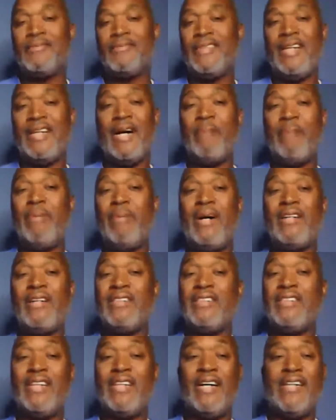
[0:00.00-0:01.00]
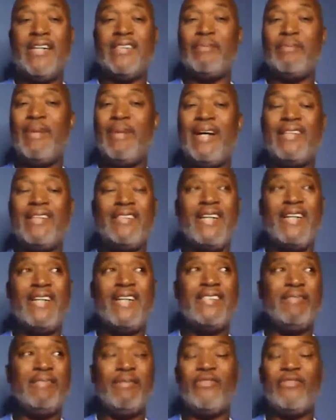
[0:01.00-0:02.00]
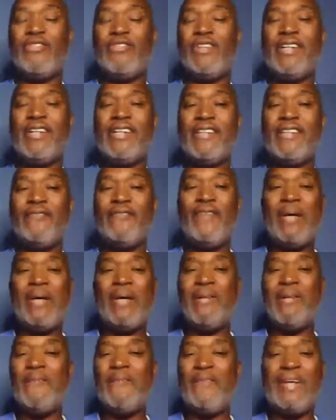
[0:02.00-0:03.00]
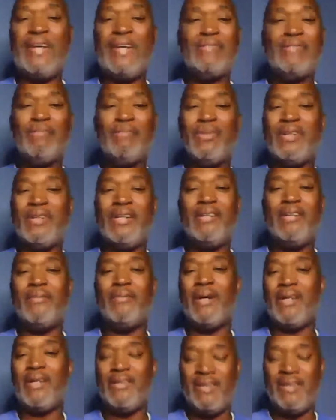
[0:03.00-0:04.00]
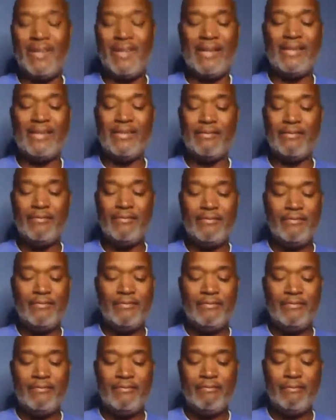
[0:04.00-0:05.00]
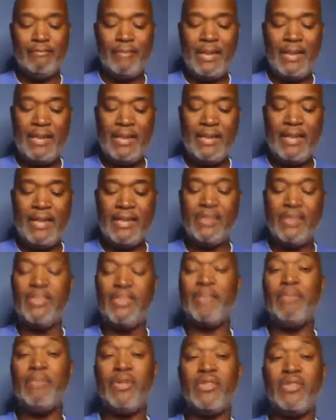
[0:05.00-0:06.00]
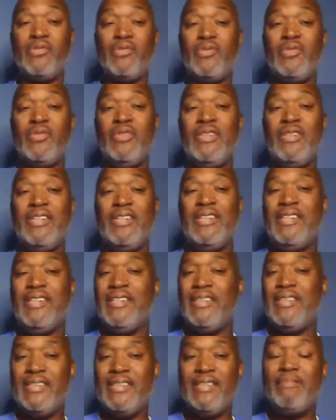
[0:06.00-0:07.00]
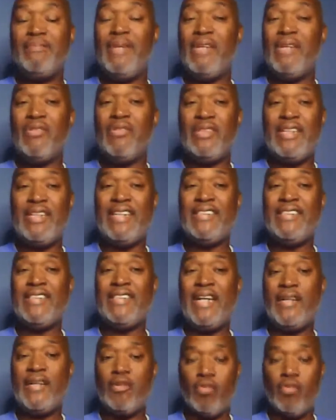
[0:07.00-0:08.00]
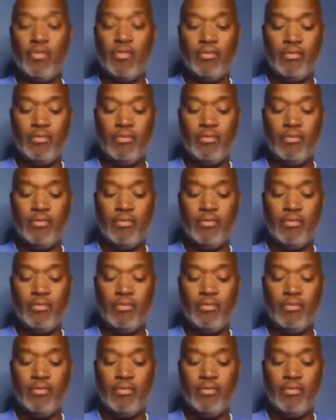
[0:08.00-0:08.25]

I apologize. I apologize to my friends, family, Facebook, everybody. I'm like, man, I ain't know this man was that psycho.